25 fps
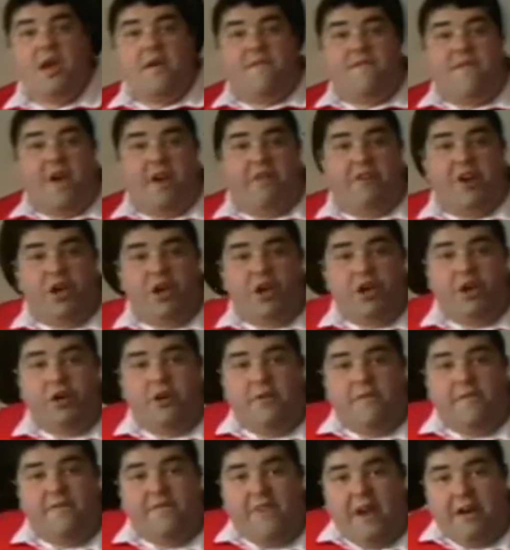Very
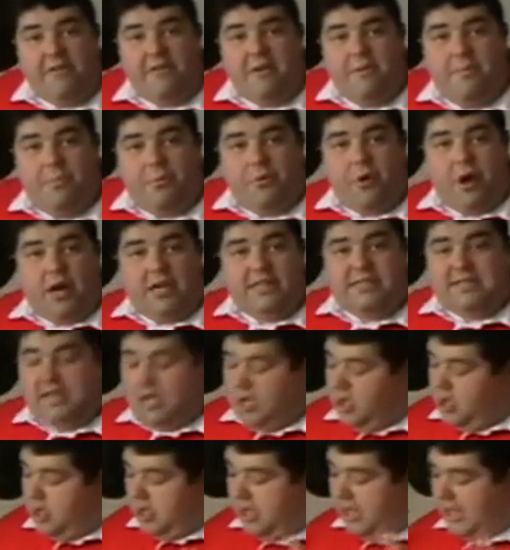good, very bright,
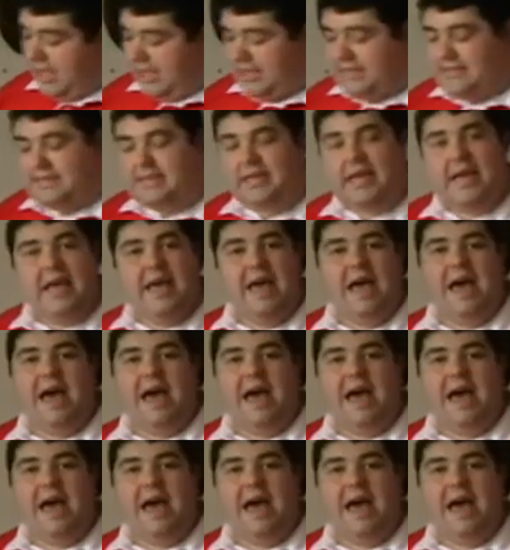is